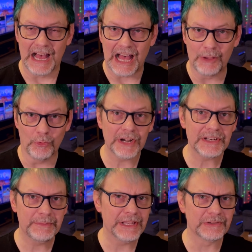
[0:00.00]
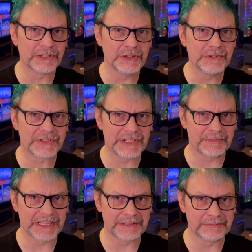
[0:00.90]
I wanted to be able to do
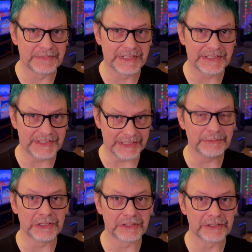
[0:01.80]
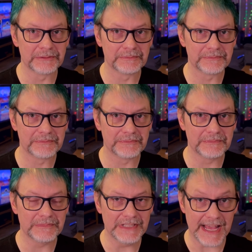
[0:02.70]
something similar
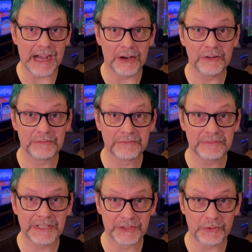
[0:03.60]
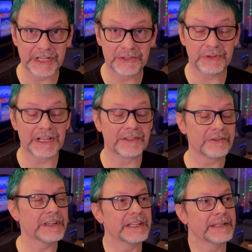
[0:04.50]
now in
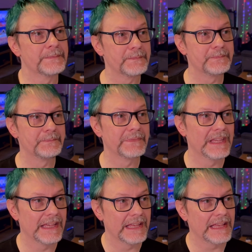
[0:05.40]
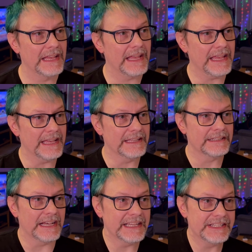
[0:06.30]
2023, and
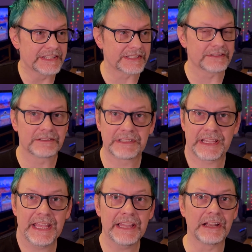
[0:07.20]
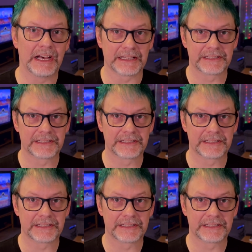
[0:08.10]
I just can't